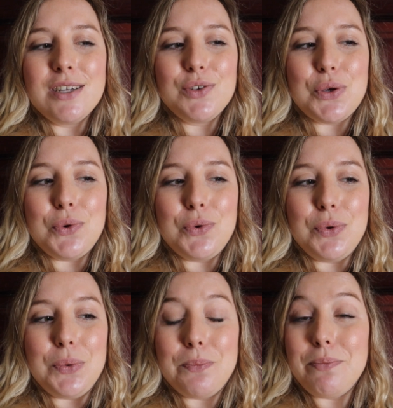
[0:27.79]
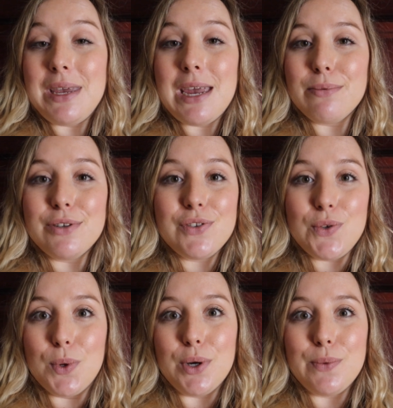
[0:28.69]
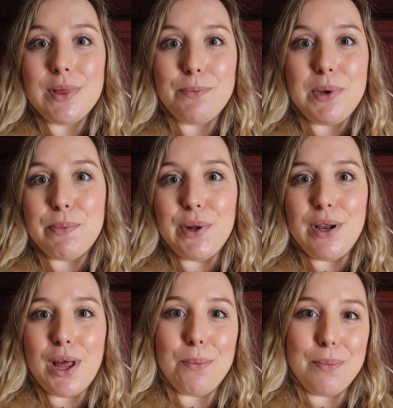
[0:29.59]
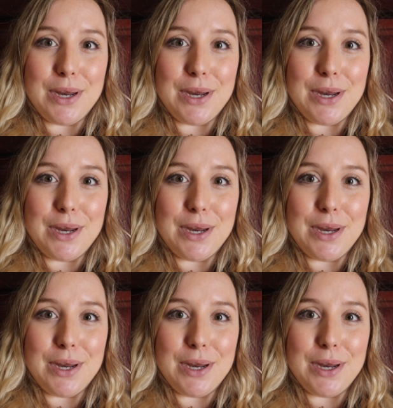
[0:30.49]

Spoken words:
to be able to work with the people a lot